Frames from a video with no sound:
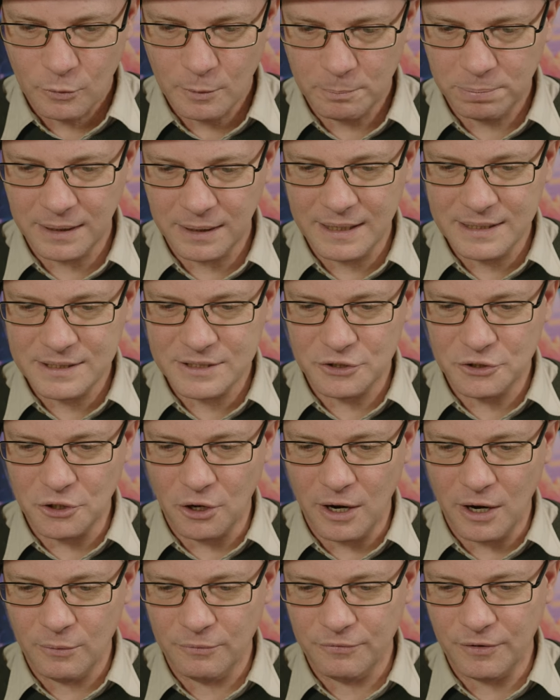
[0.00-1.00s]
Replace the
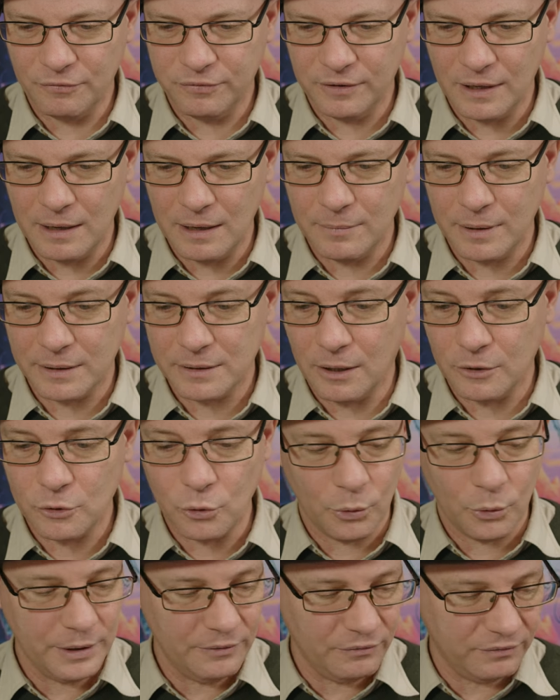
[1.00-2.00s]
die with a, fl- um, a
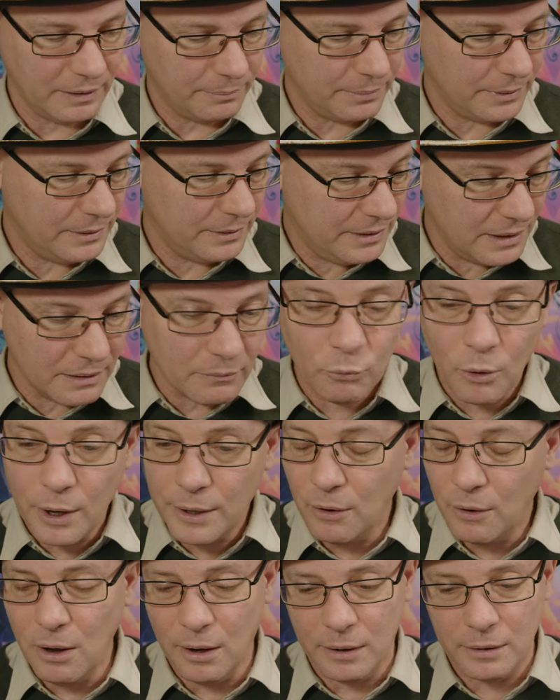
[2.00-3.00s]
coin flip. Yeah,
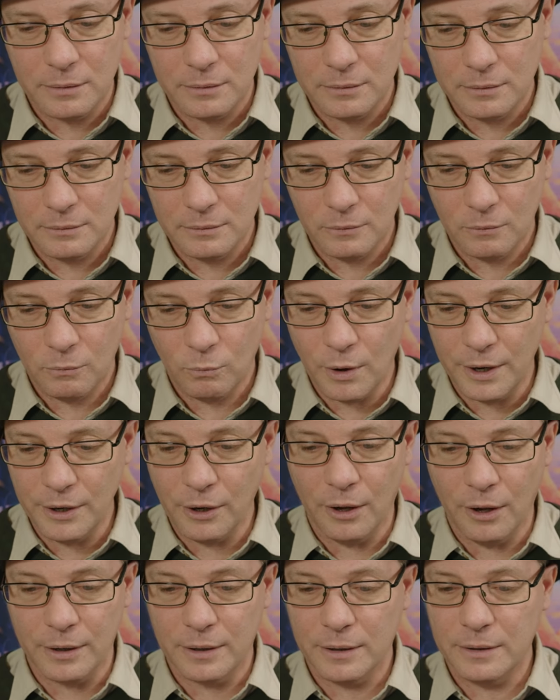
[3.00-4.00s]
why not? Why
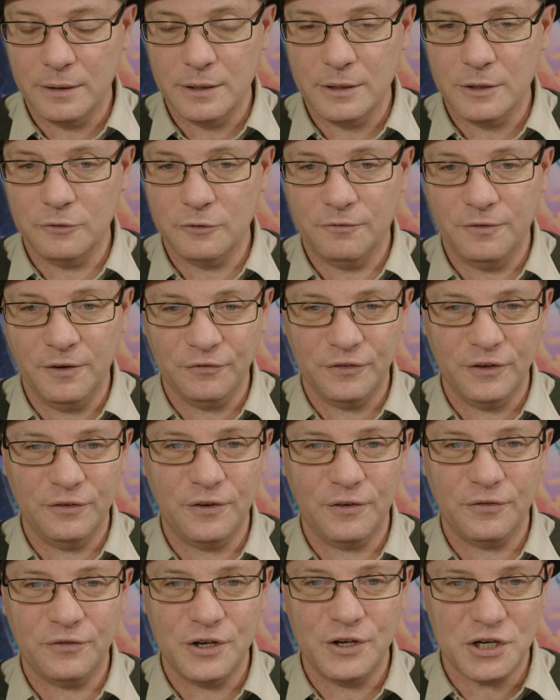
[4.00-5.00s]
not
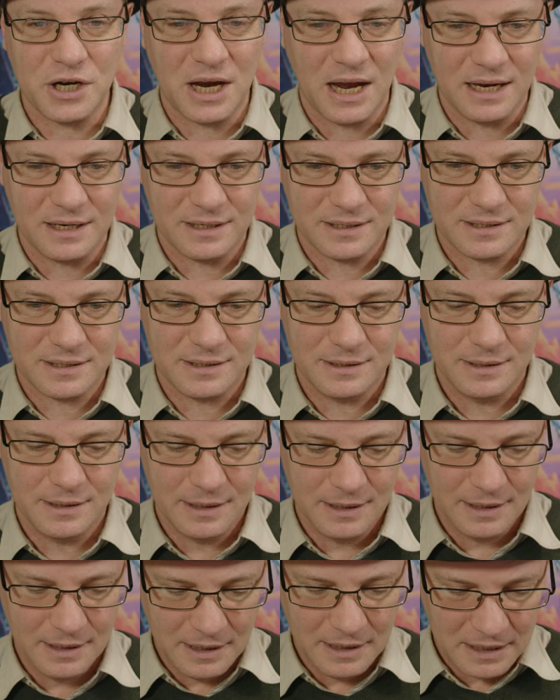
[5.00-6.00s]
50-50 chance?
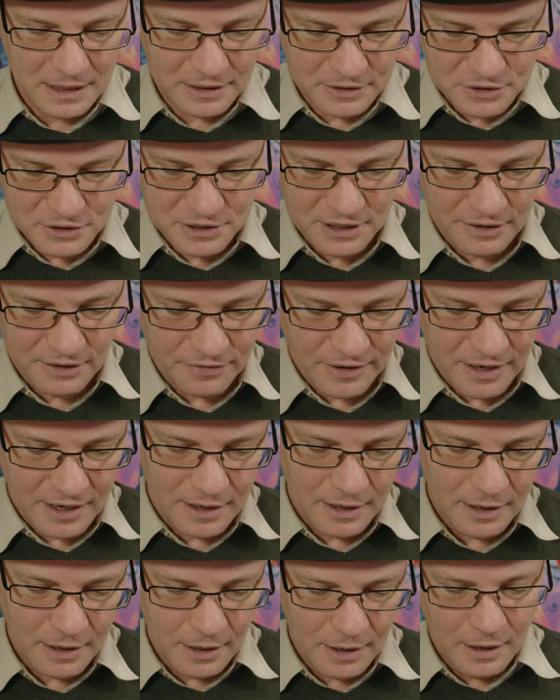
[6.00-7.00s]
Instead of
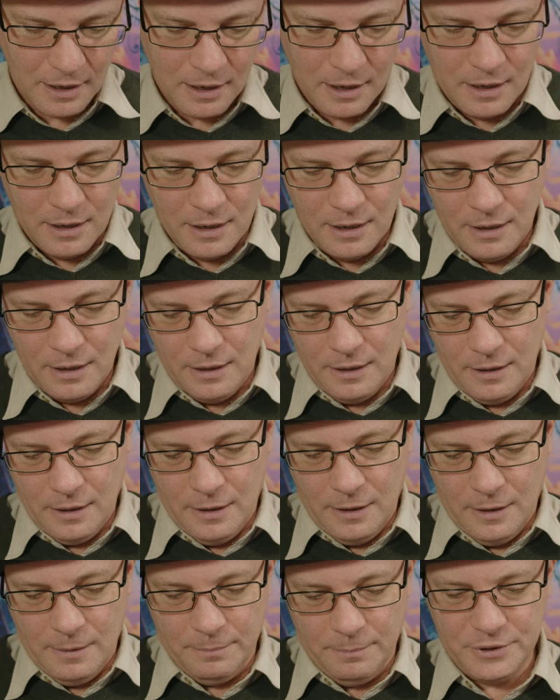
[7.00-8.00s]
a
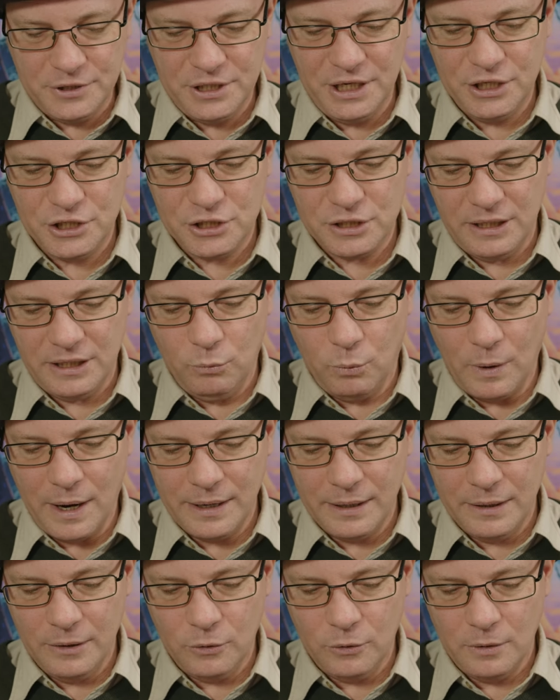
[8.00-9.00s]
potentially
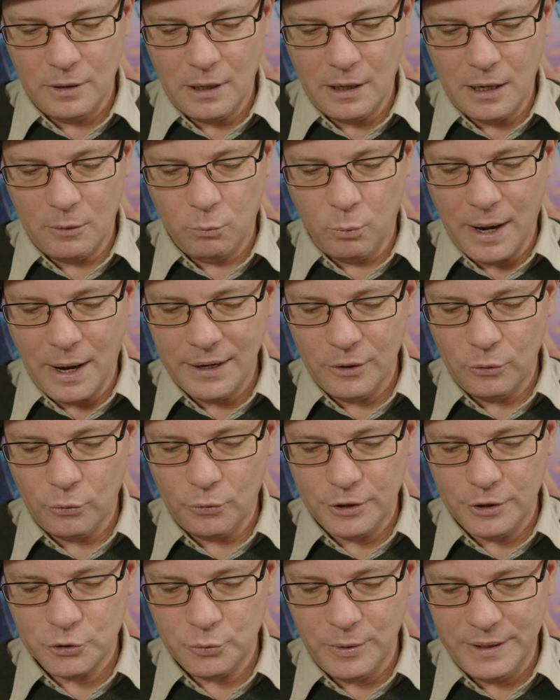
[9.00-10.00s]
one a one
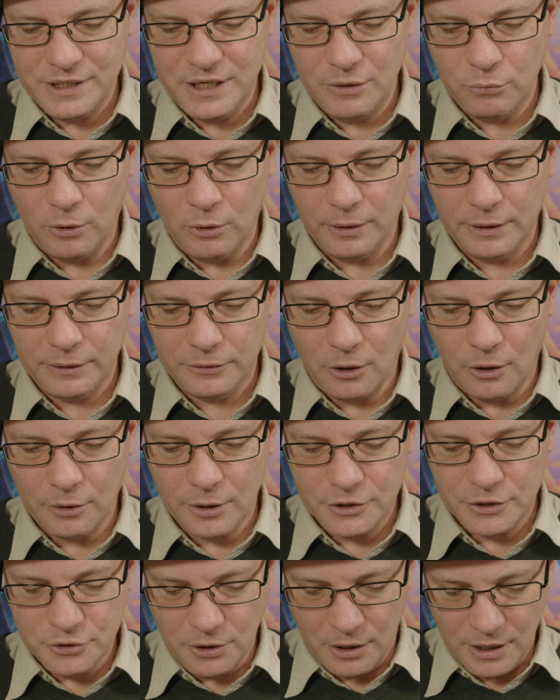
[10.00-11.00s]
or a twenty roll
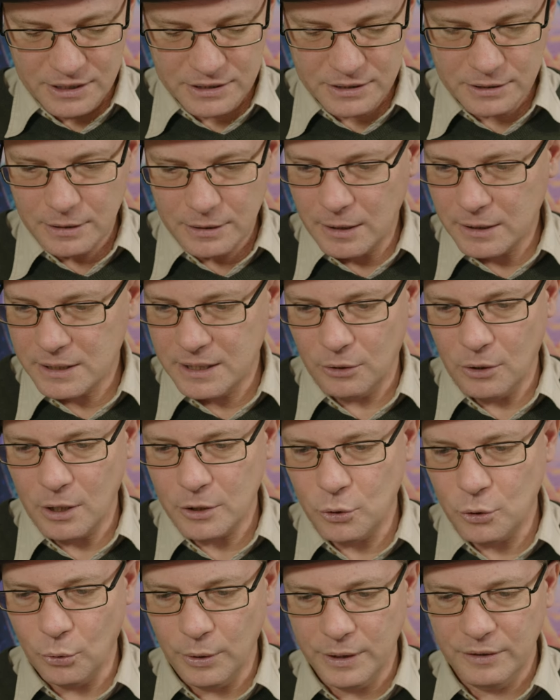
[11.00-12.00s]
on a dice, a,
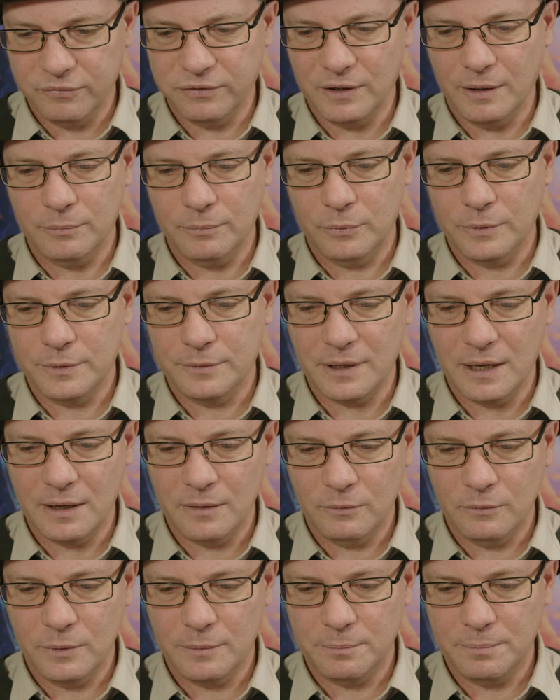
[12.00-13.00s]
a coin flip would
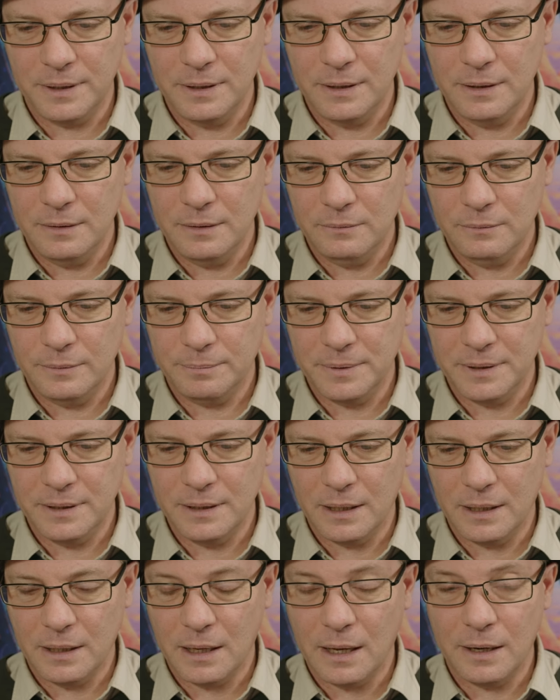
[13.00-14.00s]
uh, would be would
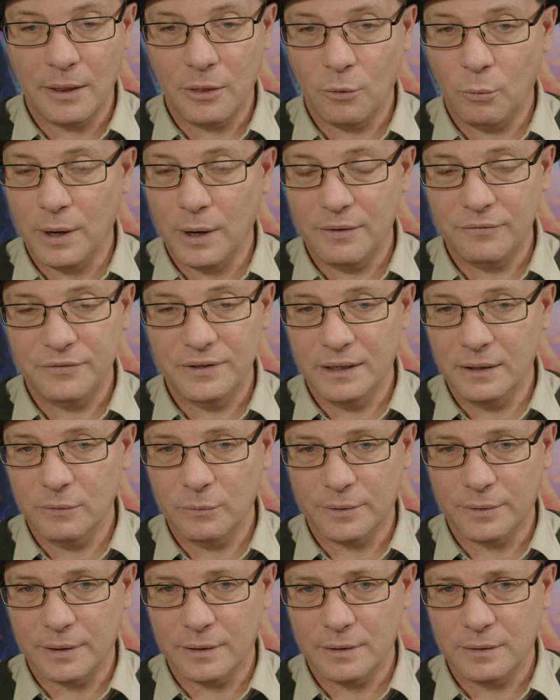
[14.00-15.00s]
be uh, another way of
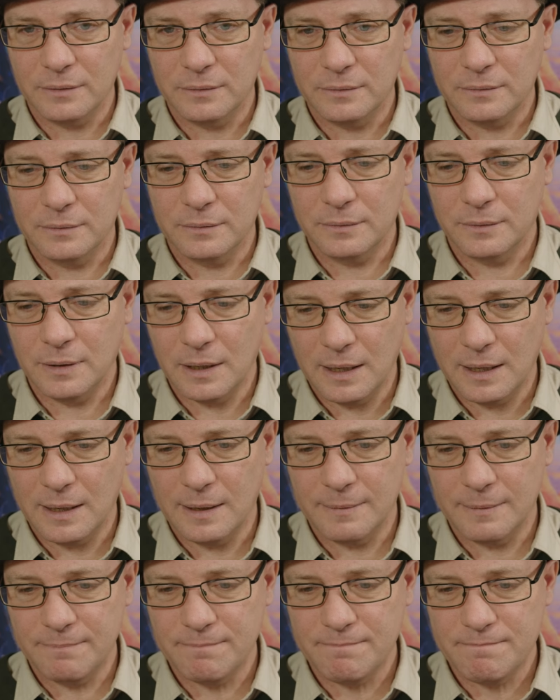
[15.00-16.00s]
dealing with it.
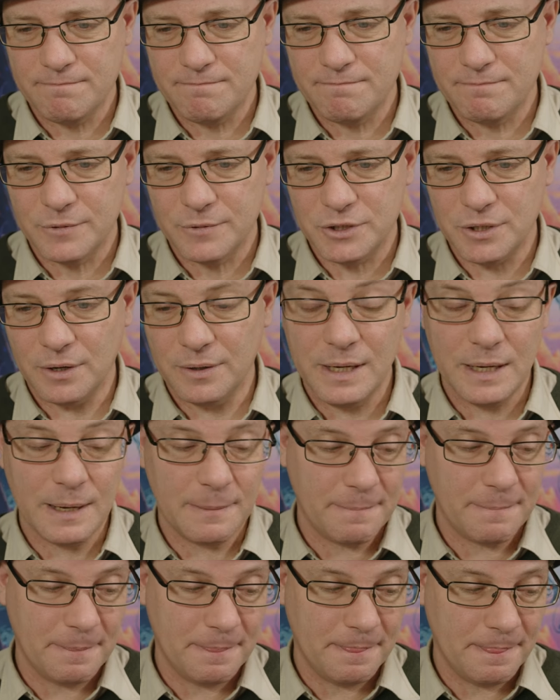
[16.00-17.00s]
Um, so
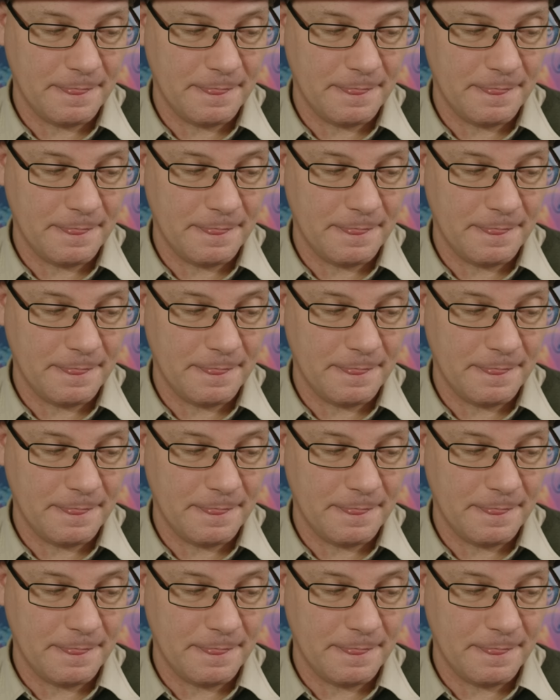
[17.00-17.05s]
yeah.